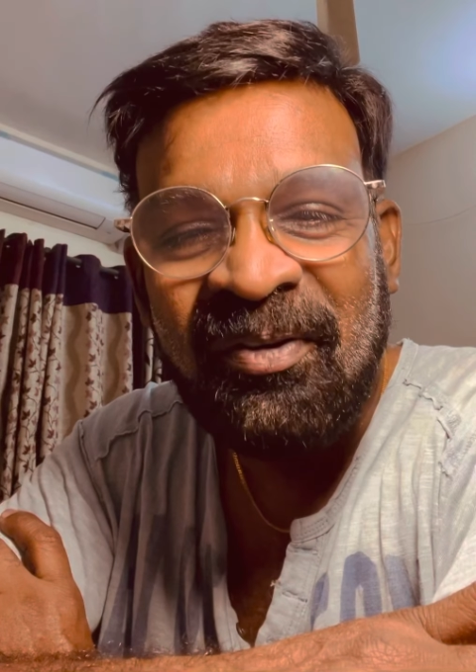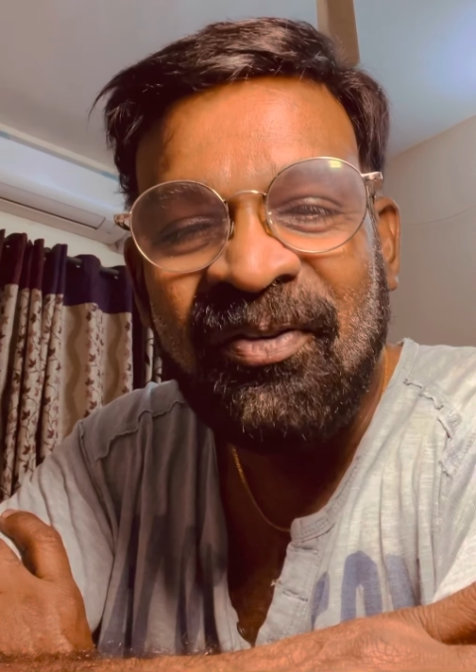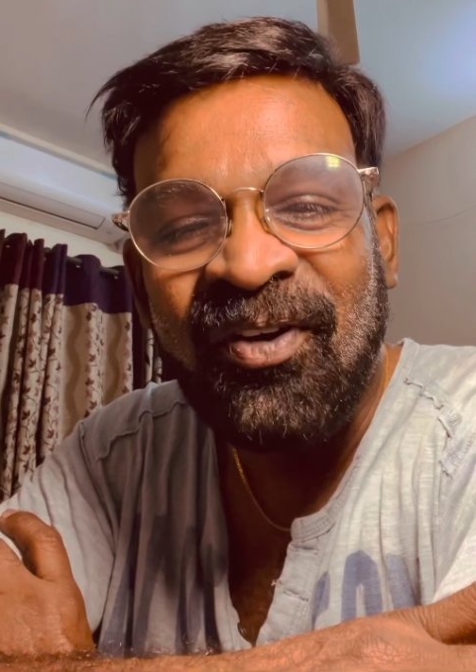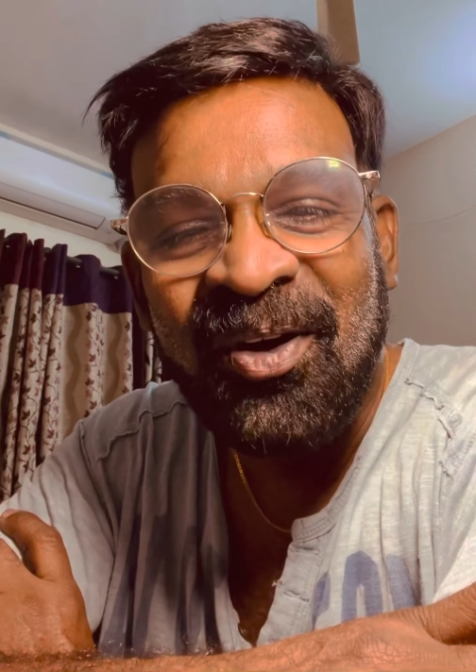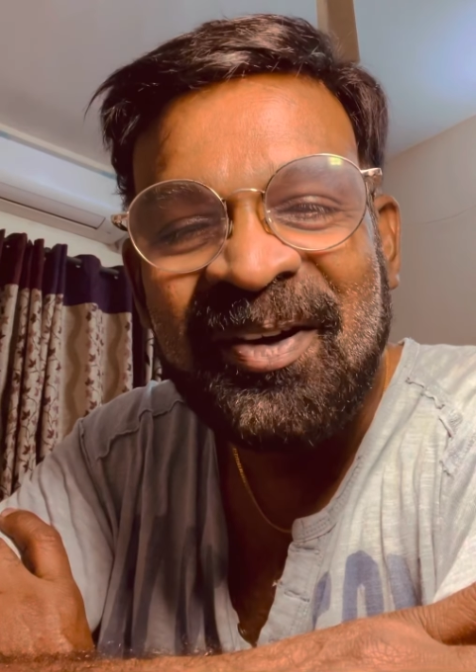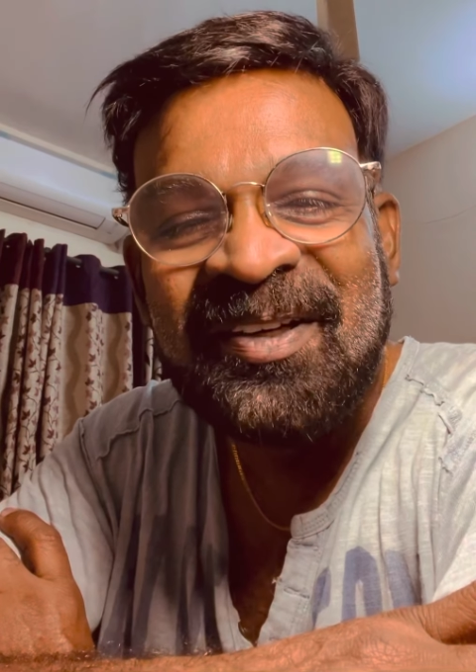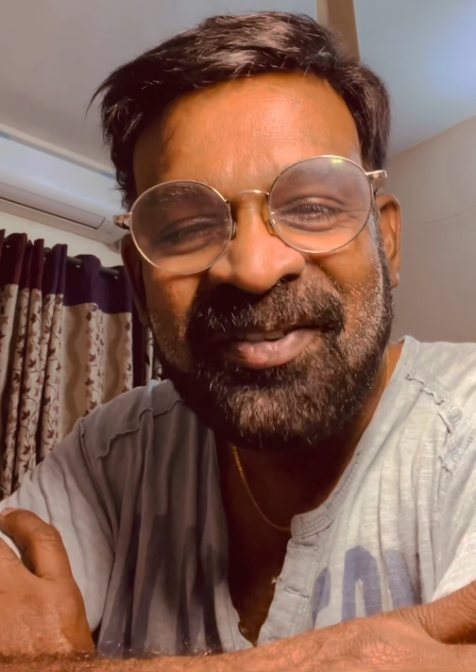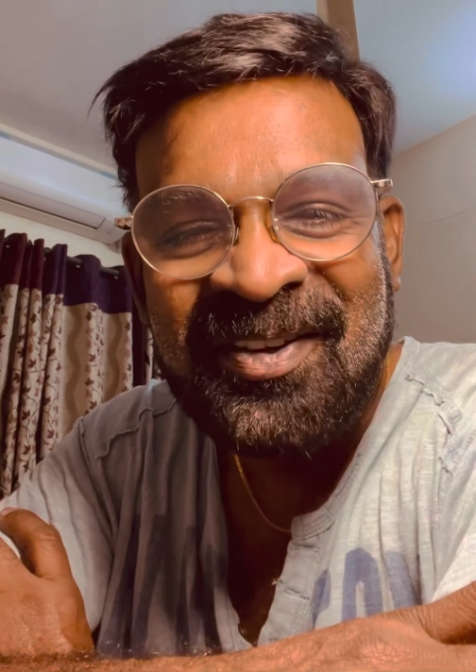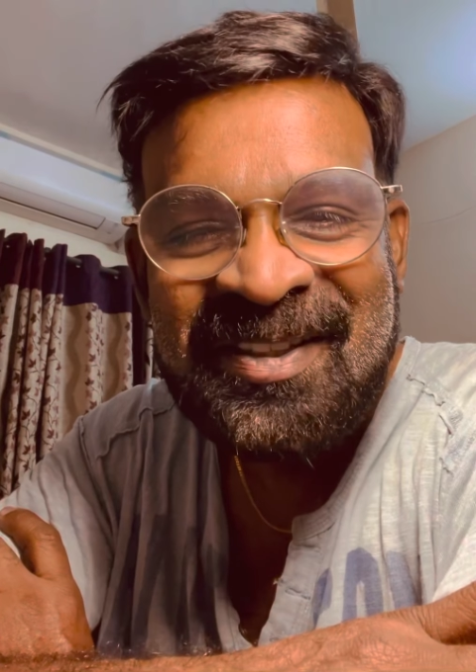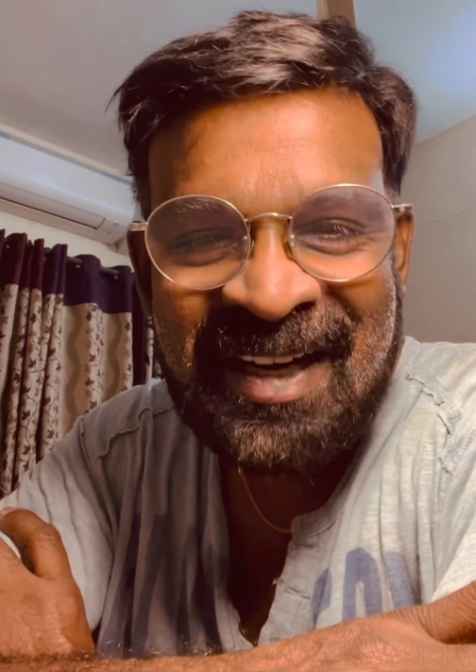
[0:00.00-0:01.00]
will follow a
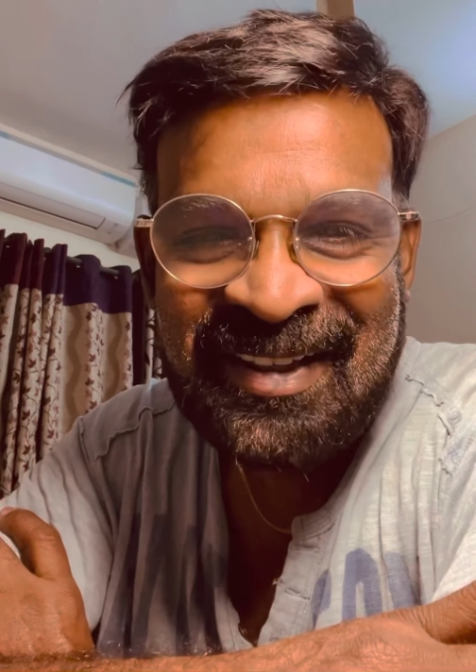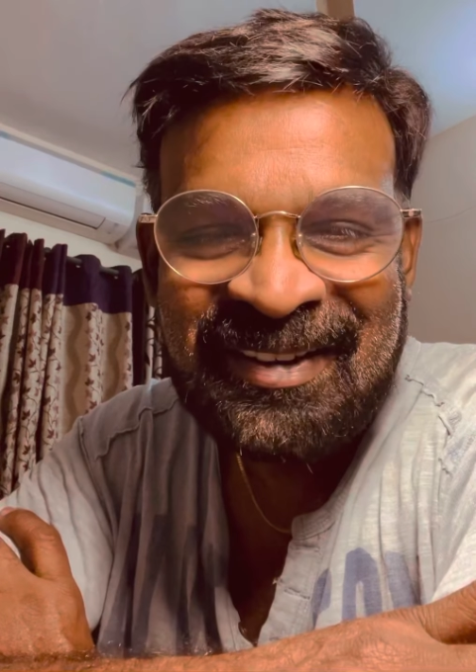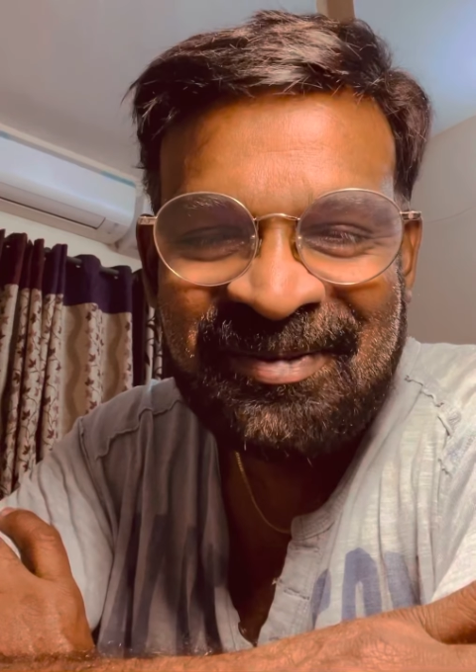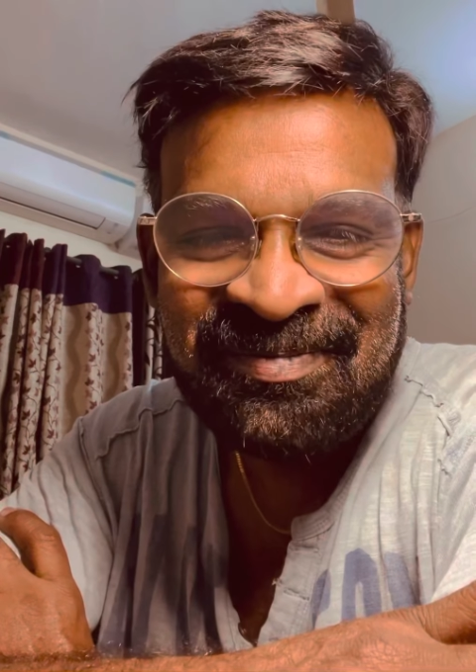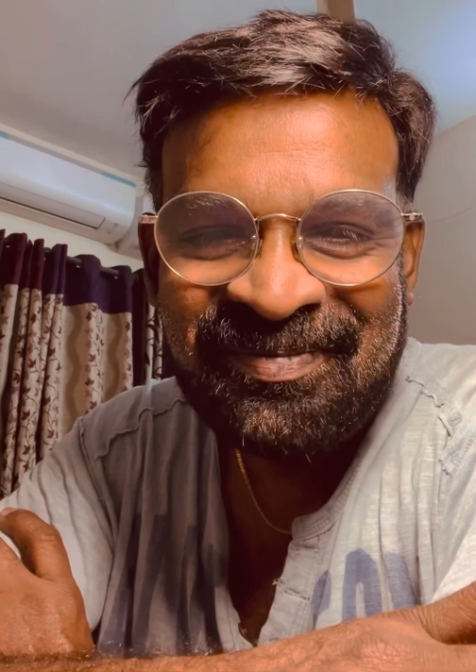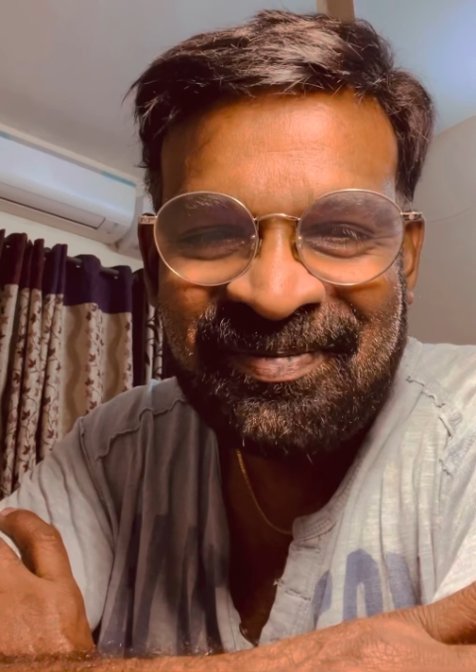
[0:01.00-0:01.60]
different strategy.